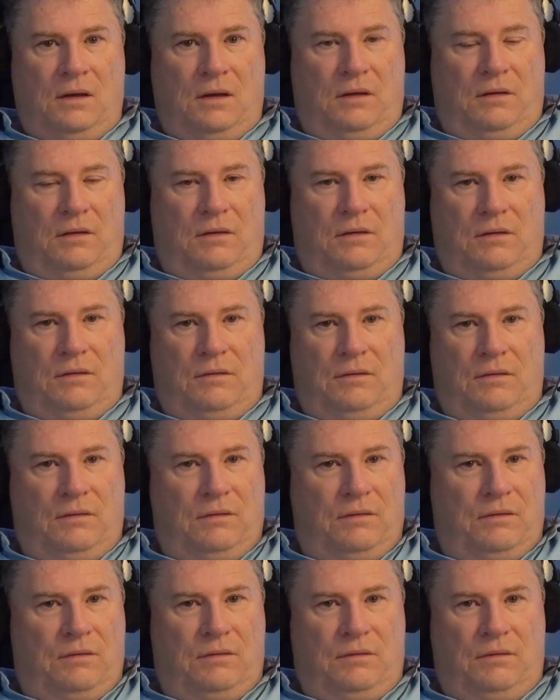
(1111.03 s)
you
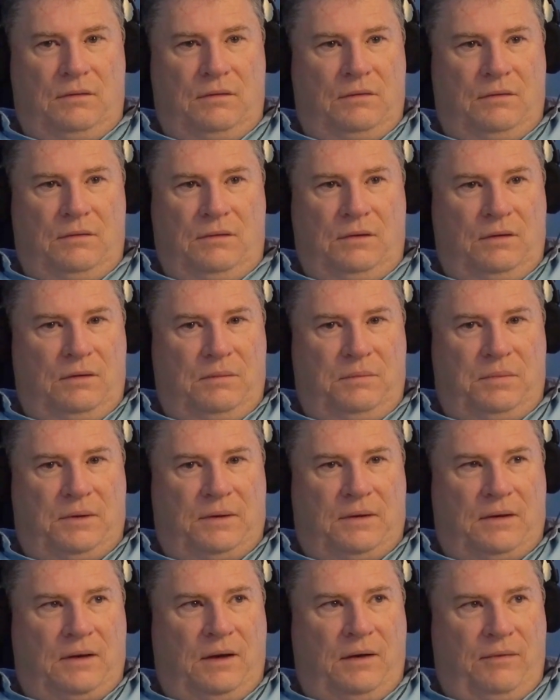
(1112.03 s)
need to be
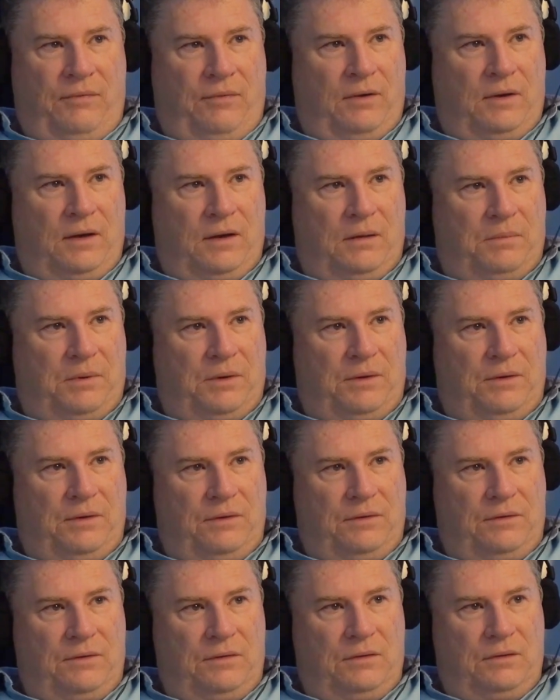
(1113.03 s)
careful here
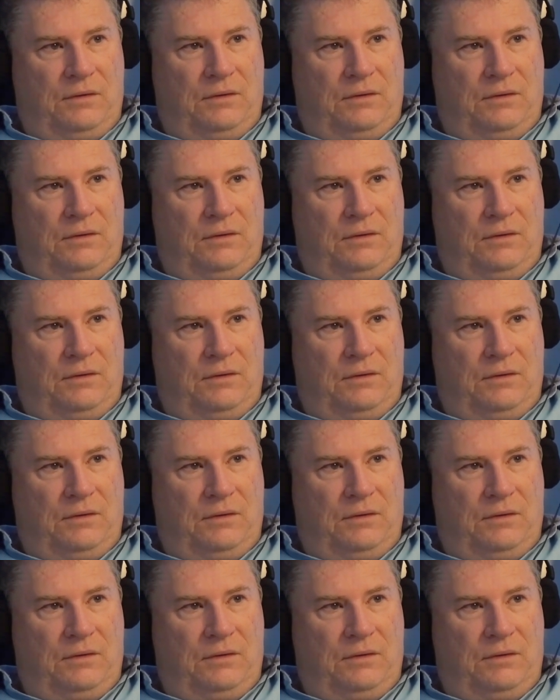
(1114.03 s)
because